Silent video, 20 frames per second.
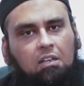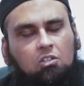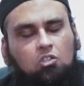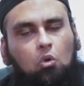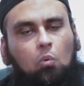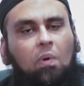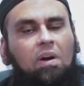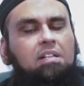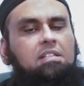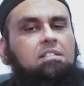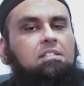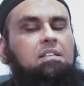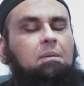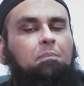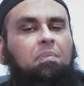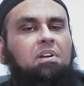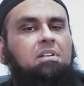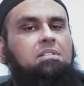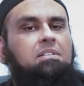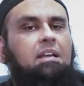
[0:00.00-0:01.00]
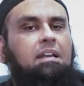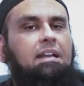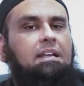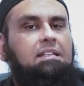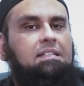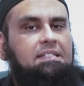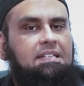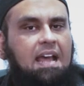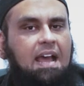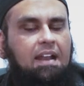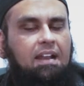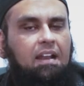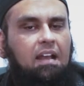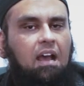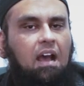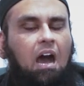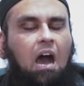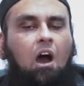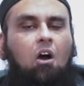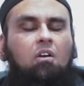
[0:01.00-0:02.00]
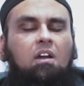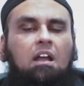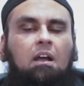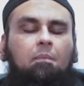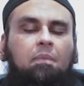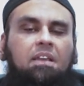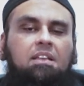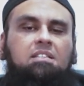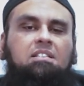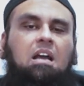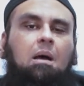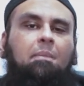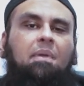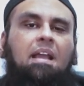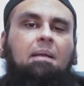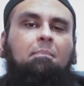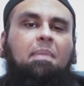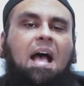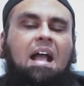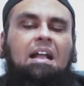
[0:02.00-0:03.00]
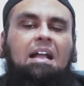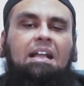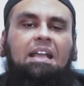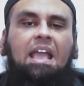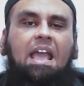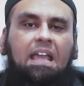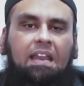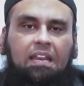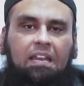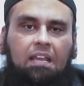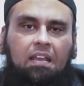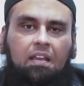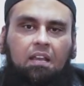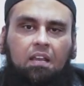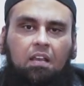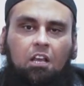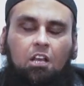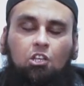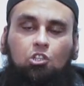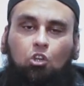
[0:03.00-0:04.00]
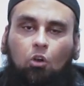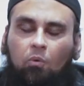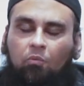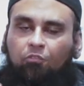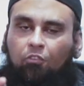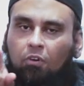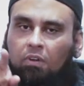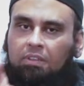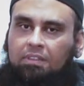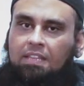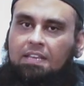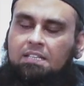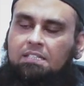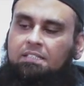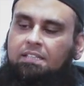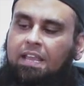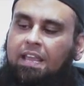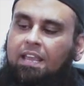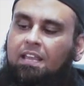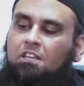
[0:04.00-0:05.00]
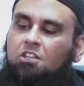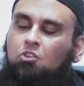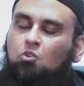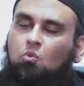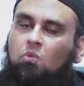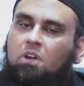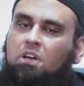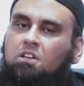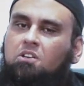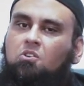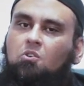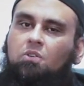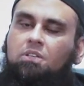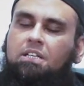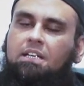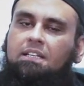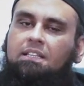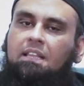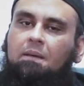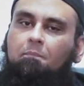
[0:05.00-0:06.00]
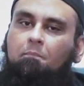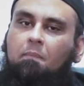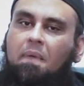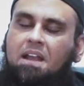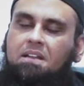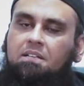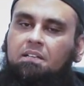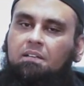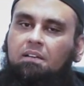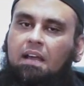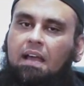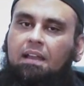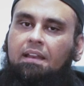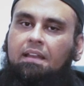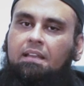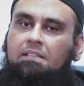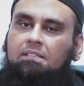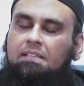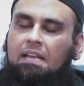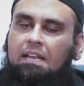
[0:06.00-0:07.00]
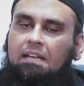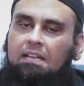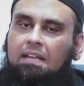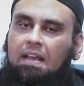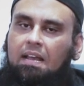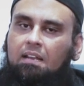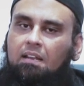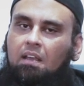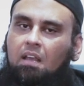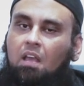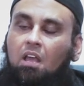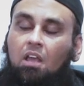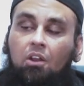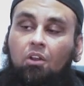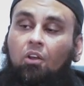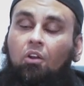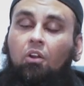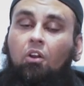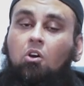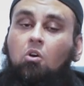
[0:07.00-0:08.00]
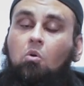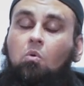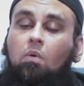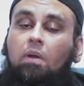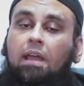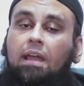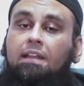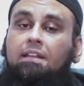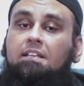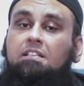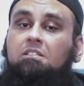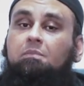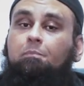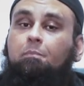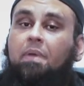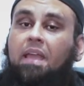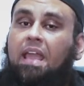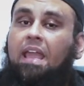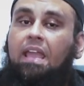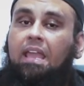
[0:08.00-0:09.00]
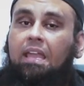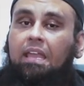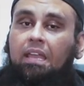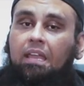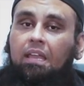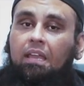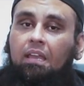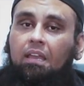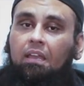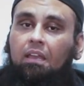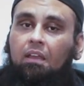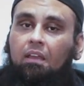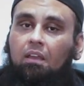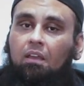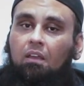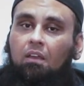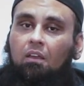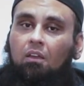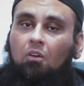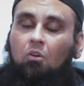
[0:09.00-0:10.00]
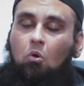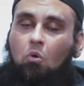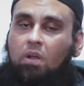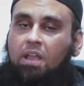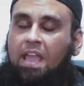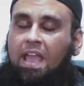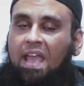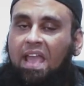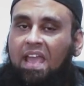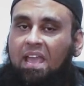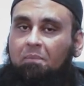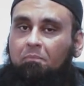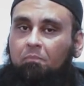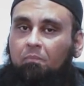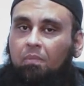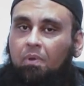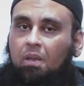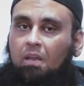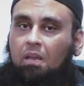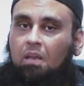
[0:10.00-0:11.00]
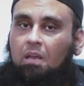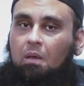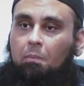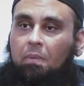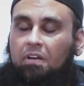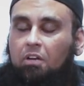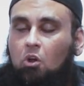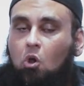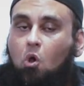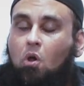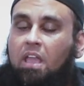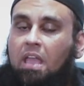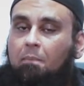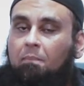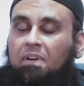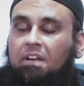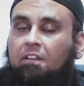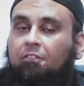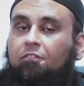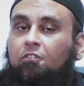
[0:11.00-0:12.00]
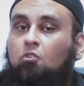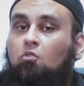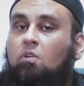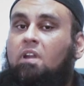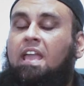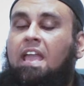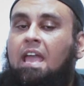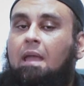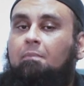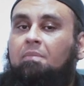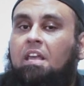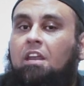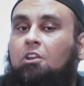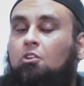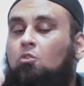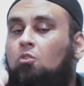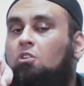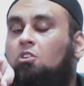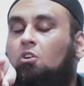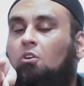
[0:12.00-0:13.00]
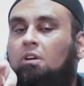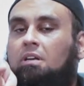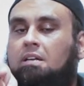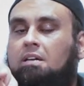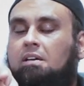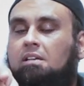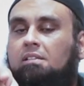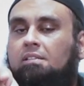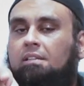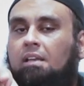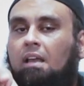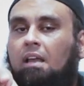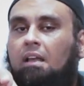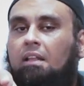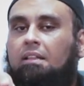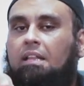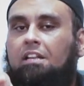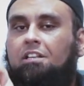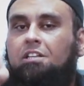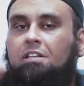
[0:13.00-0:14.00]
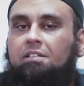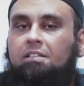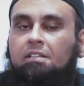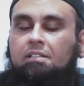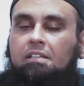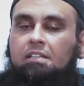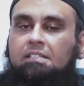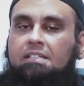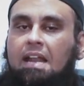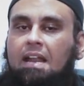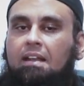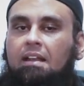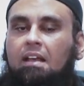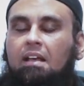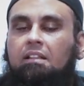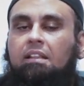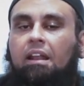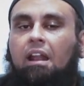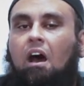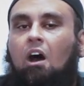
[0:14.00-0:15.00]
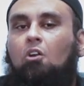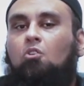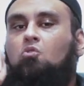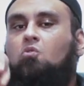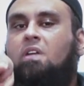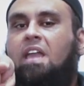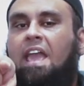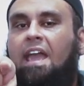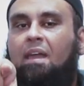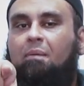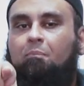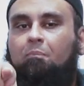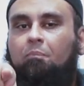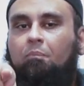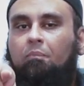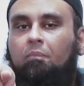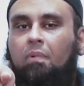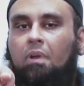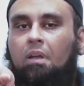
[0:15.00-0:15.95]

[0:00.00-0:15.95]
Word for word: So once a person is dead, how come he's coming back again? So for this, he sugar-coated the matter and he said that, no, no, no, it is me who came. But okay, but if you came, then you told us that Jesus is dead. Then how you came?